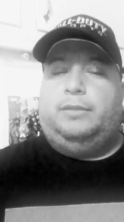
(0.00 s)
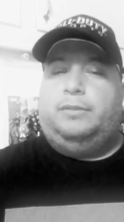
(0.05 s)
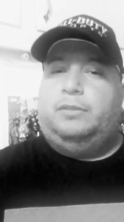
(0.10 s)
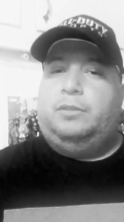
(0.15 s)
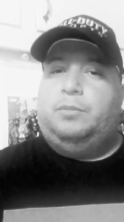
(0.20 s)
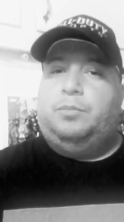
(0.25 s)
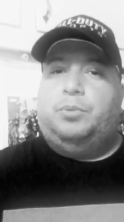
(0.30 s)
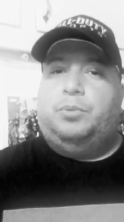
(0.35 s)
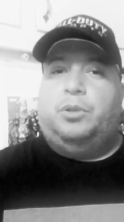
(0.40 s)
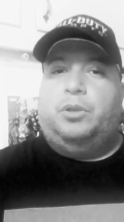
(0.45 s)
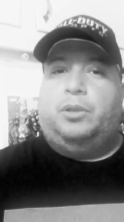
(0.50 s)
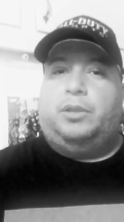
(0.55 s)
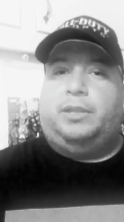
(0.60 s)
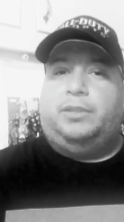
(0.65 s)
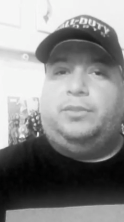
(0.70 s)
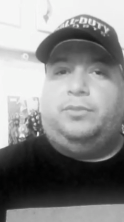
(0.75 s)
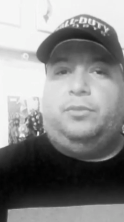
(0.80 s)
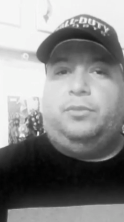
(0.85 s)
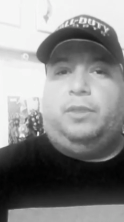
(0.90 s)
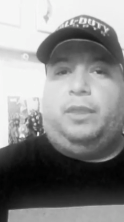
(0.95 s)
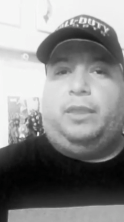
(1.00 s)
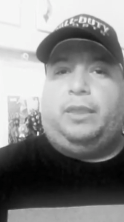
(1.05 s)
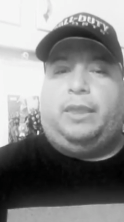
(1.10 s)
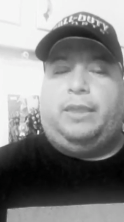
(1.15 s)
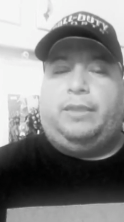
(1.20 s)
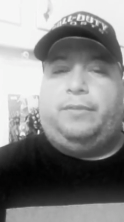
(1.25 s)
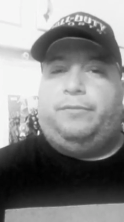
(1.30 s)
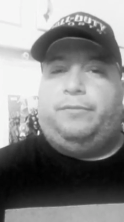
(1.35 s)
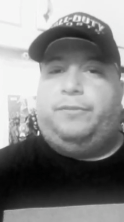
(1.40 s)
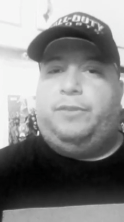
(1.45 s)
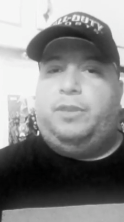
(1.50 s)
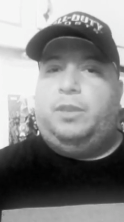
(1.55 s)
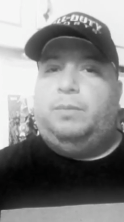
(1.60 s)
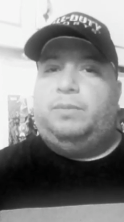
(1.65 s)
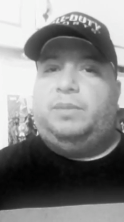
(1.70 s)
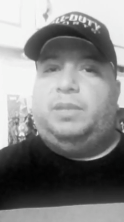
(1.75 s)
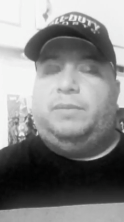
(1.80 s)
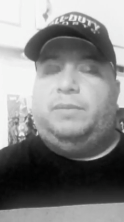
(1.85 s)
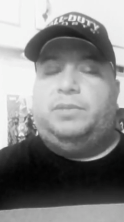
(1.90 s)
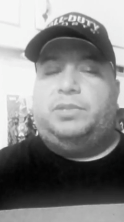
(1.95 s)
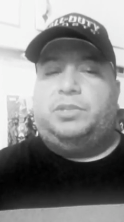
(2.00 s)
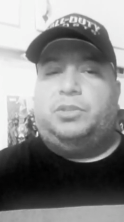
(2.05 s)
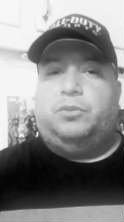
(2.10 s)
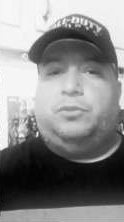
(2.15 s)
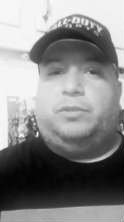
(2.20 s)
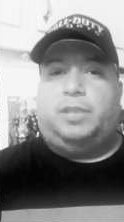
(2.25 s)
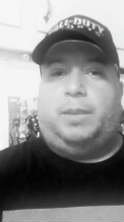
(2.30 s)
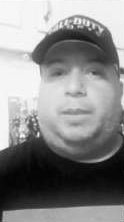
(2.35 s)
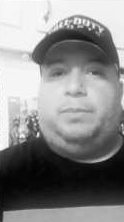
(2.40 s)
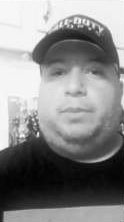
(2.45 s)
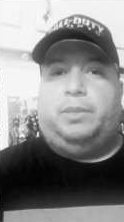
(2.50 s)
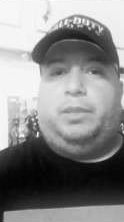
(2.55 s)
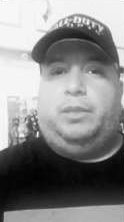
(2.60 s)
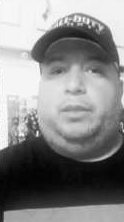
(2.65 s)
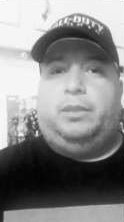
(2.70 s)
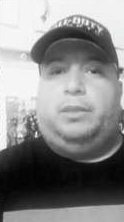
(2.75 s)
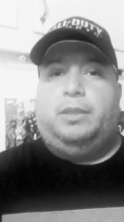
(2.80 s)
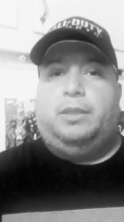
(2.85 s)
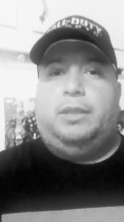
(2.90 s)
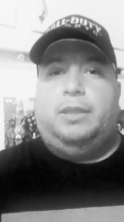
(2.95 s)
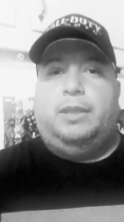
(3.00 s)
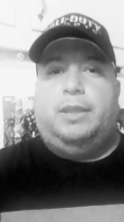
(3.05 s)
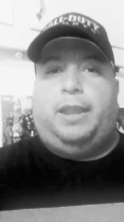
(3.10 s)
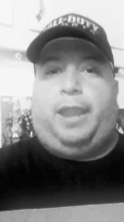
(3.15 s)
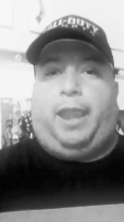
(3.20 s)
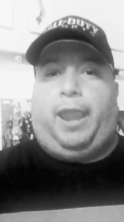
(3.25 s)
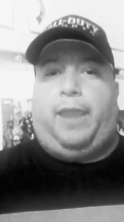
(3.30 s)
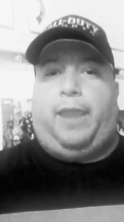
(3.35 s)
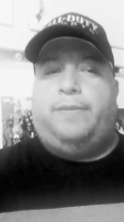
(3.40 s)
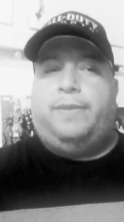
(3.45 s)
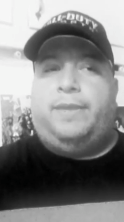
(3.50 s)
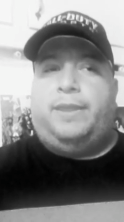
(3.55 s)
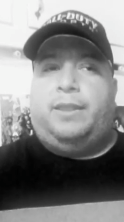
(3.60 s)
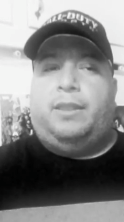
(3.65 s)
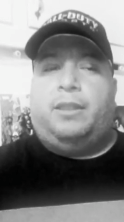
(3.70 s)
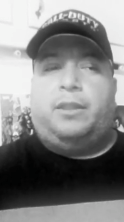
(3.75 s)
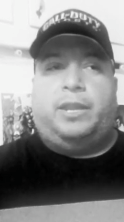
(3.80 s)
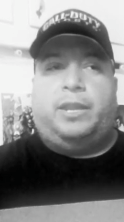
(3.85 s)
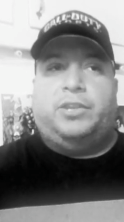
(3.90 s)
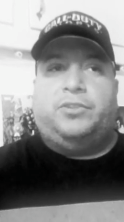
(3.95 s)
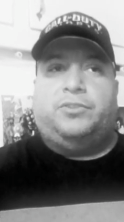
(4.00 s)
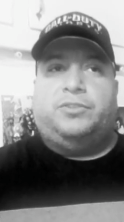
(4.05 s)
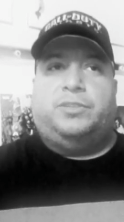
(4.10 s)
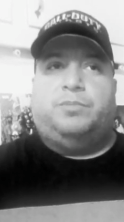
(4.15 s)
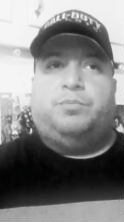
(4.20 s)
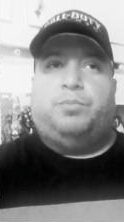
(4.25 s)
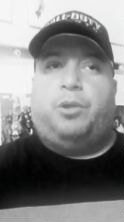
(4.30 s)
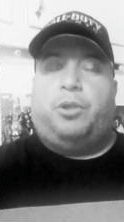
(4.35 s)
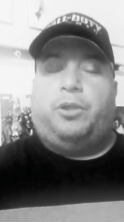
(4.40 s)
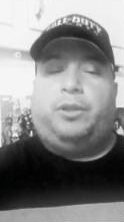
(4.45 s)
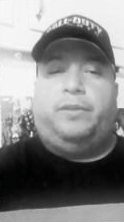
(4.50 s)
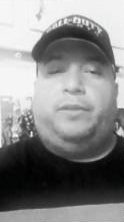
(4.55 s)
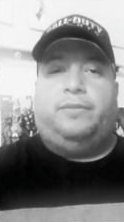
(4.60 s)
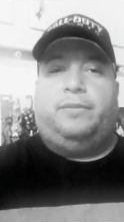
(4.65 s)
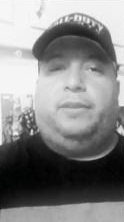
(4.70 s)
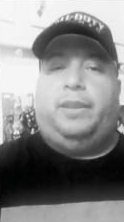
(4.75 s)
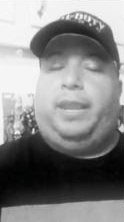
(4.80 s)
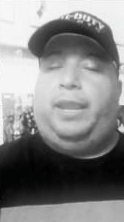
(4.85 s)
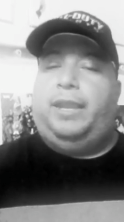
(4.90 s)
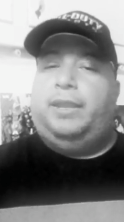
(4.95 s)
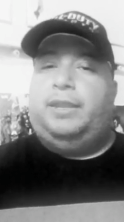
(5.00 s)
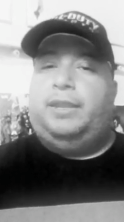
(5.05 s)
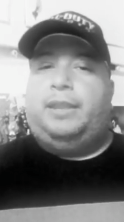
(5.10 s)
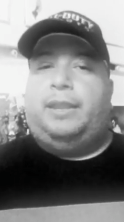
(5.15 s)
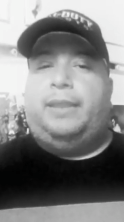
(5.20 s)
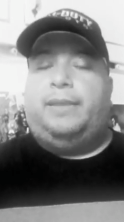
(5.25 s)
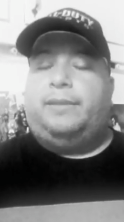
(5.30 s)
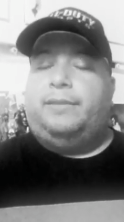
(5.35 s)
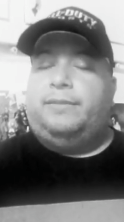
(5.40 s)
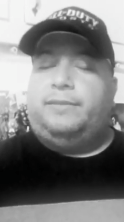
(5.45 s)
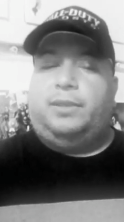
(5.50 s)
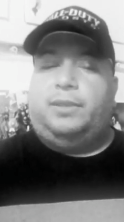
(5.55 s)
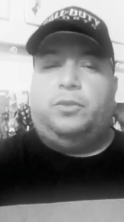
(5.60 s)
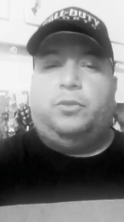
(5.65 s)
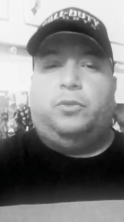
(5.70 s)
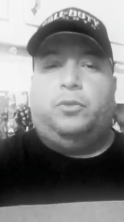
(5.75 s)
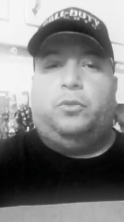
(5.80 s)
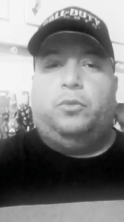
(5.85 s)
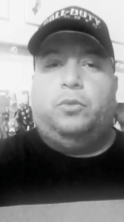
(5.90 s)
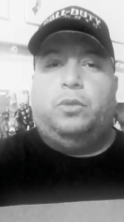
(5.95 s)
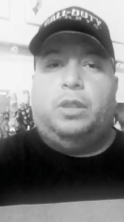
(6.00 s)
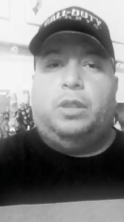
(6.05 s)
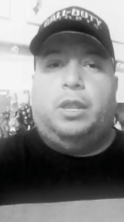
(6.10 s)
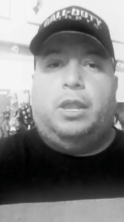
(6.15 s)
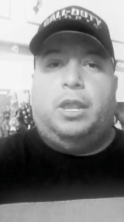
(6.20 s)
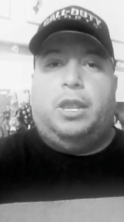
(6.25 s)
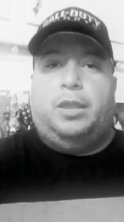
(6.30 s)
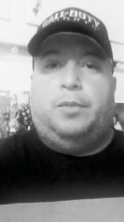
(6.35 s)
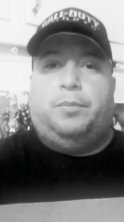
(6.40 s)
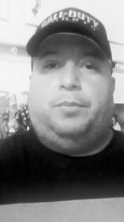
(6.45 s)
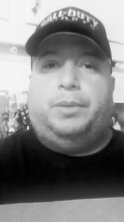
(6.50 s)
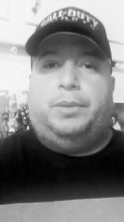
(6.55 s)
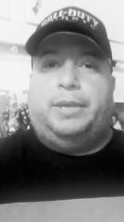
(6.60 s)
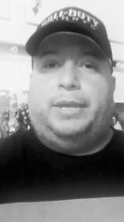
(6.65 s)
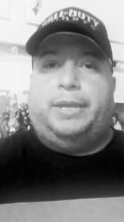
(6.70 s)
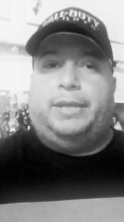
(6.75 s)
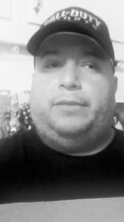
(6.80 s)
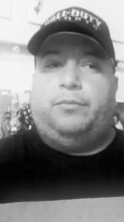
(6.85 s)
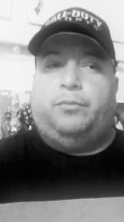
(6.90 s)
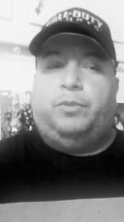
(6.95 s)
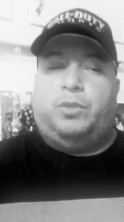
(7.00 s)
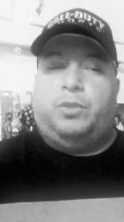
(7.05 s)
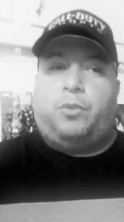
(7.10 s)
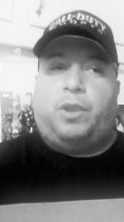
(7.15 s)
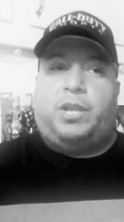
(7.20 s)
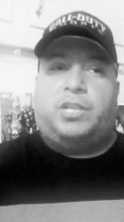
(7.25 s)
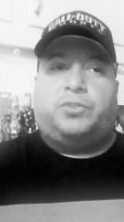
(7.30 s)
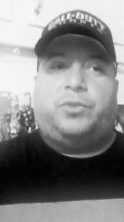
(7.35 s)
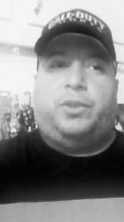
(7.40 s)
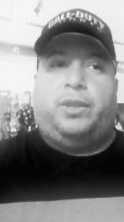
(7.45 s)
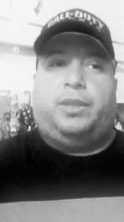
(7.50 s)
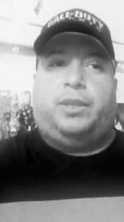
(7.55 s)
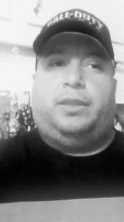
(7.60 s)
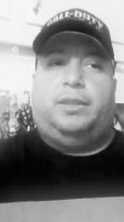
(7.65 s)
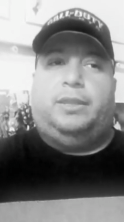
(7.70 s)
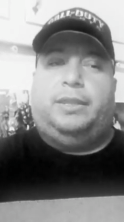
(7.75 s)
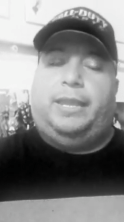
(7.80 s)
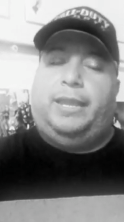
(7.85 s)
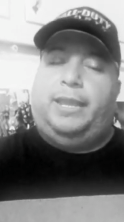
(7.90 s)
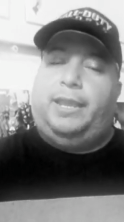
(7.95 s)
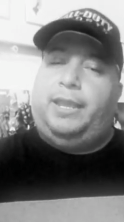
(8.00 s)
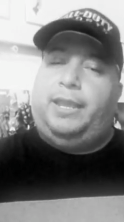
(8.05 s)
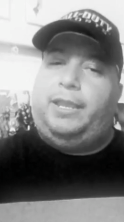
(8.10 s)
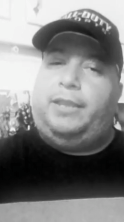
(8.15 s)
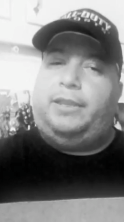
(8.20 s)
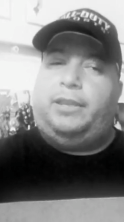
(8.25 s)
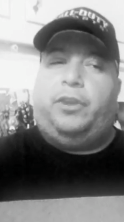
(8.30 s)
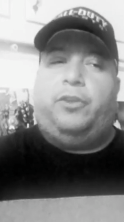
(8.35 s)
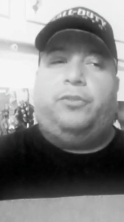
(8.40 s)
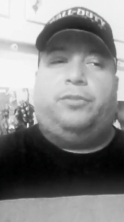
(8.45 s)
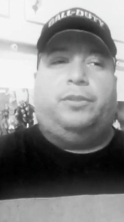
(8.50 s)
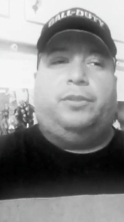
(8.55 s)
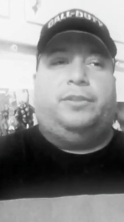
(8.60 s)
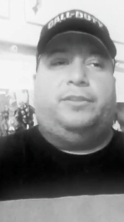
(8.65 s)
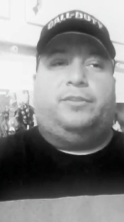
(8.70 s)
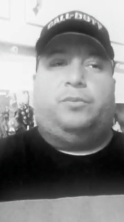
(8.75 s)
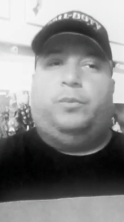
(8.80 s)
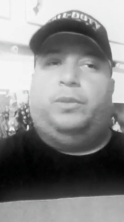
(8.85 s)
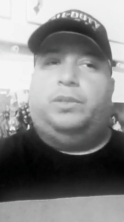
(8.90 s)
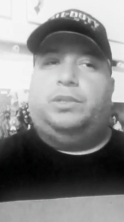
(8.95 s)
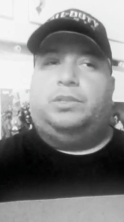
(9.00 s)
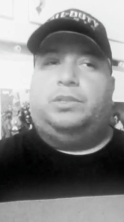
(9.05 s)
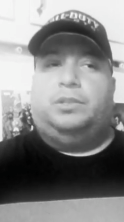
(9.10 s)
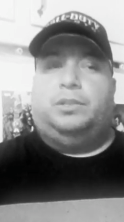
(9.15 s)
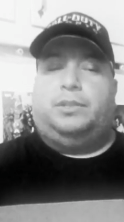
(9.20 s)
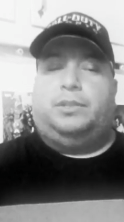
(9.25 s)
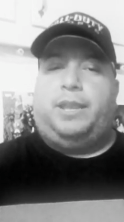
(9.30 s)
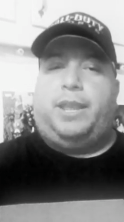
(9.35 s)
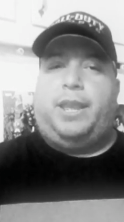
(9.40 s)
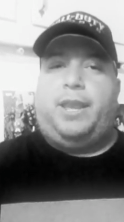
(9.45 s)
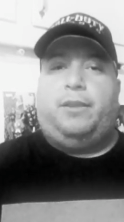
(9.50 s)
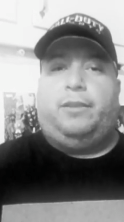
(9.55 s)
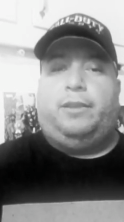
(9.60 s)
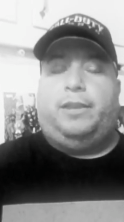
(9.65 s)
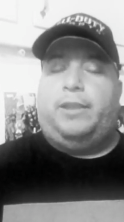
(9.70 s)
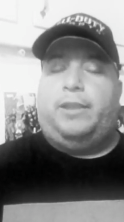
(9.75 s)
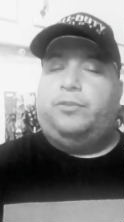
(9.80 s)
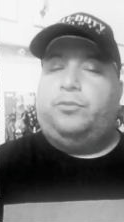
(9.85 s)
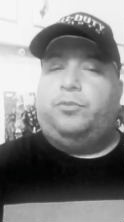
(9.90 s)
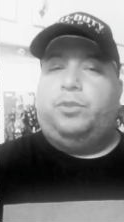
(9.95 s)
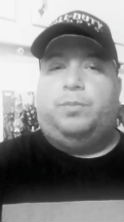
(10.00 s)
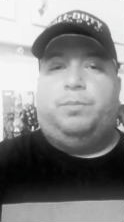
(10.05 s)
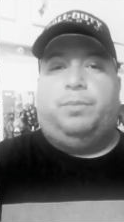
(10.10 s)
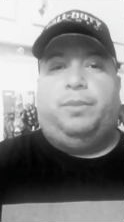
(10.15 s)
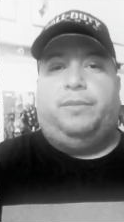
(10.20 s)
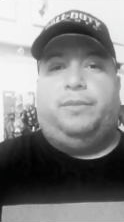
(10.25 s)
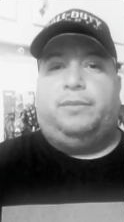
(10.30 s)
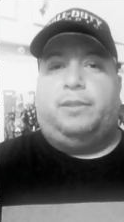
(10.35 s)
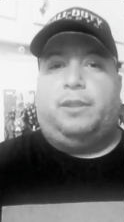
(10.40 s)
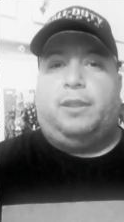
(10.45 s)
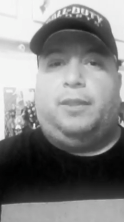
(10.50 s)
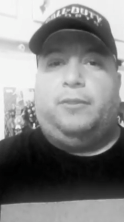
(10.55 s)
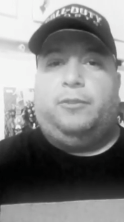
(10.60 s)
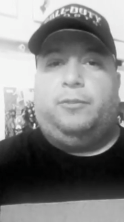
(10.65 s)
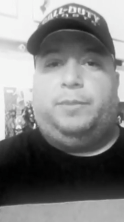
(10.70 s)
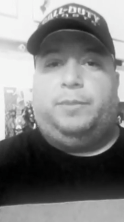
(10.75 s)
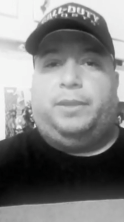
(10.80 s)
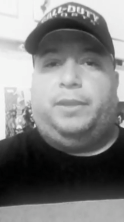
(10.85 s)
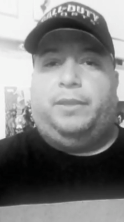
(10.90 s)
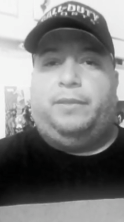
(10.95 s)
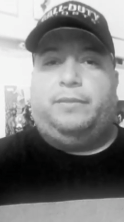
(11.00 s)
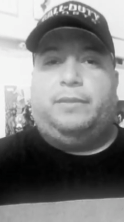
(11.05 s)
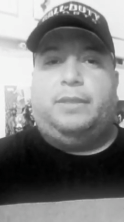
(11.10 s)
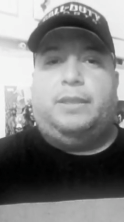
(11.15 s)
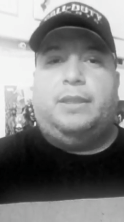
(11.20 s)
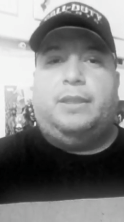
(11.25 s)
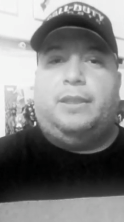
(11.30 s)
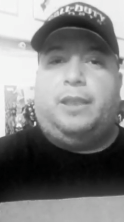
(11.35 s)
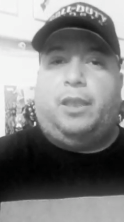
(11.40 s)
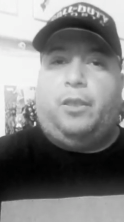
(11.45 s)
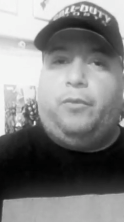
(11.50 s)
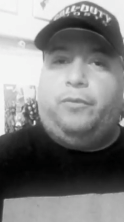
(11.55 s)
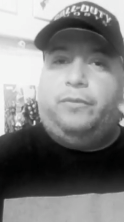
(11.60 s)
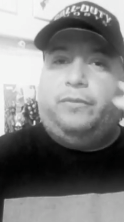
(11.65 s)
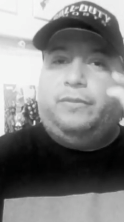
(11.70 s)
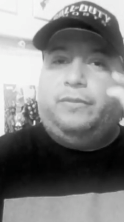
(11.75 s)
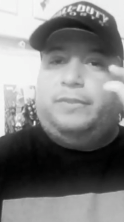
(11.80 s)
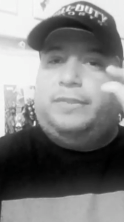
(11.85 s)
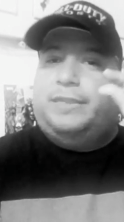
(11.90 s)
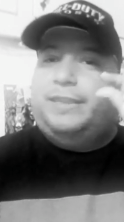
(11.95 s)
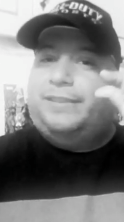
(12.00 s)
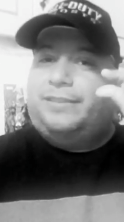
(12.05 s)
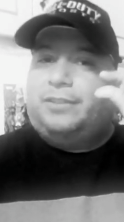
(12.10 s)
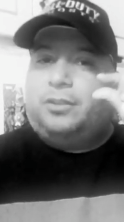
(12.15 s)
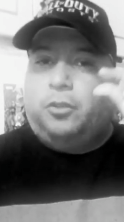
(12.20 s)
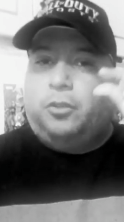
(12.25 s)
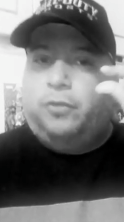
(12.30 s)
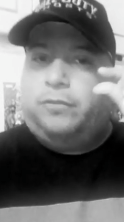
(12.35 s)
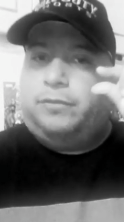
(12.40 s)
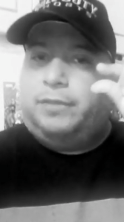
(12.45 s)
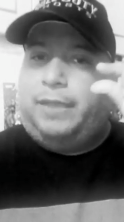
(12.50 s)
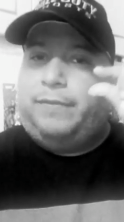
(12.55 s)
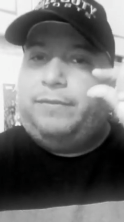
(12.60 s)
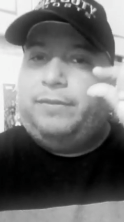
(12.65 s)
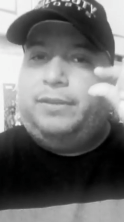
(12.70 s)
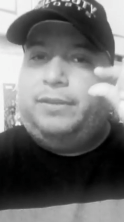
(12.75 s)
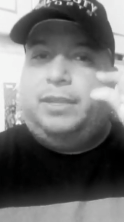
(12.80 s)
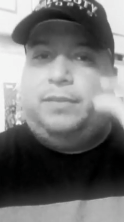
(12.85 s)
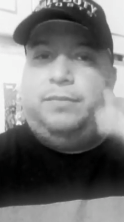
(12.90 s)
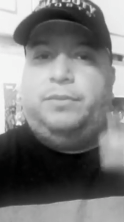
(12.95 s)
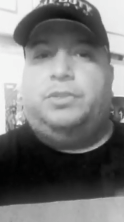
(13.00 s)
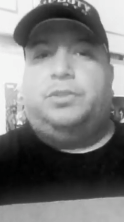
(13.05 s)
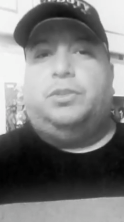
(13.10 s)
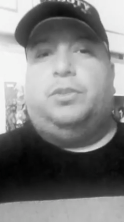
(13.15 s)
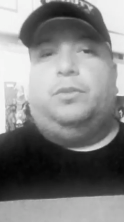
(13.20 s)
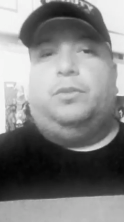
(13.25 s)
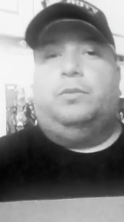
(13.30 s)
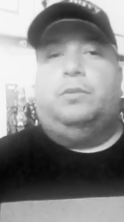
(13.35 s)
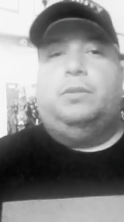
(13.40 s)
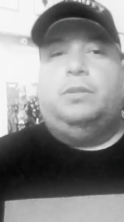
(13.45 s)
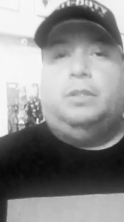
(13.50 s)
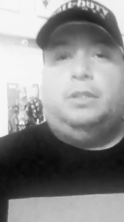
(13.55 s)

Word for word: the book into like, like a film, TV show type thing, and they had a lot of interesting parties in it. I'm not gonna say who, but when the rush rate hit, everything just went shut down, and I was really pissed at Hollywood because I was this close to having a TV show,